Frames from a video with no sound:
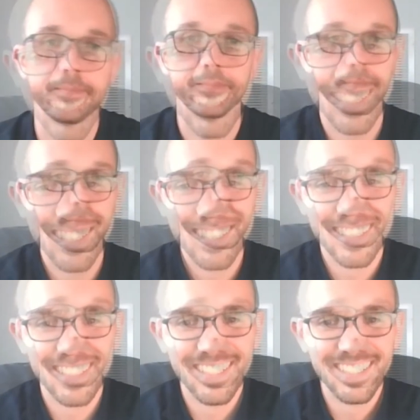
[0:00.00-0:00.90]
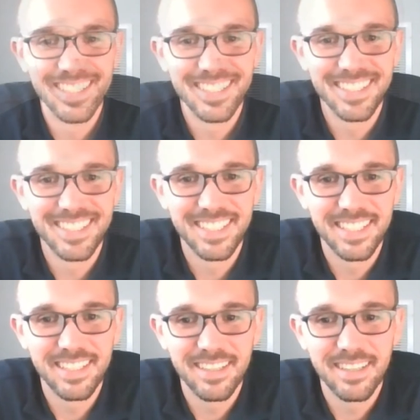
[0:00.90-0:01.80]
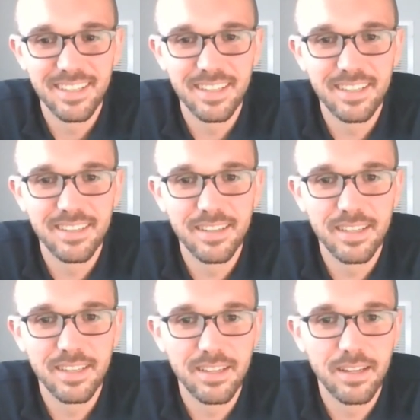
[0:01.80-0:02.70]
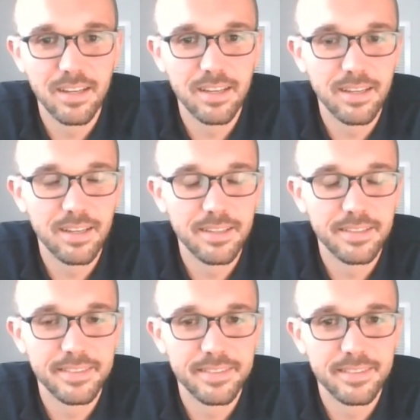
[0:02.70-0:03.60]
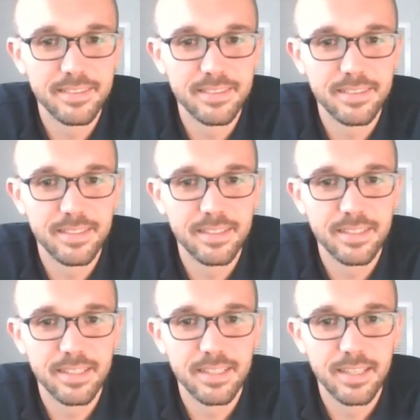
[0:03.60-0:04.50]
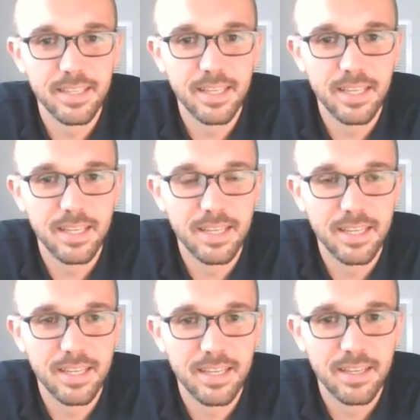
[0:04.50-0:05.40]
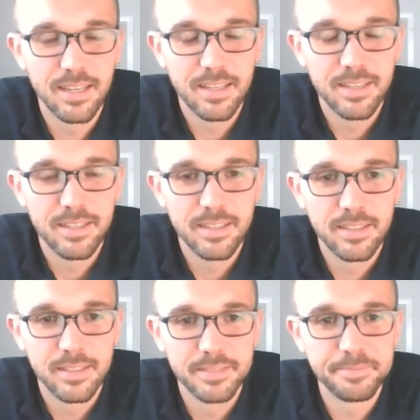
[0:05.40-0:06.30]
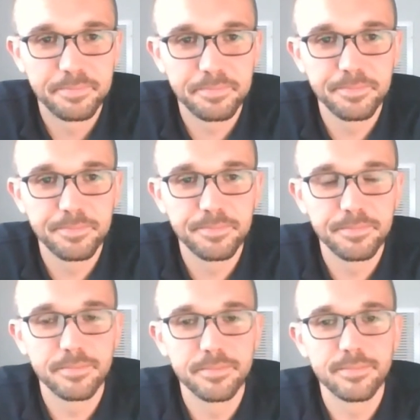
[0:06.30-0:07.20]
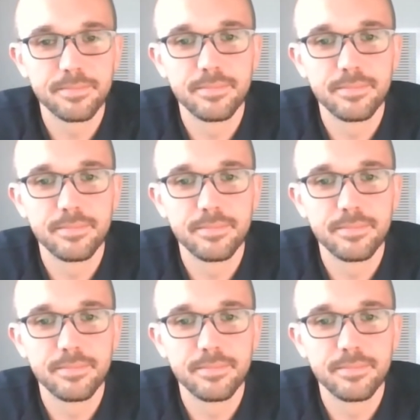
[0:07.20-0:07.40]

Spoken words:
(silent)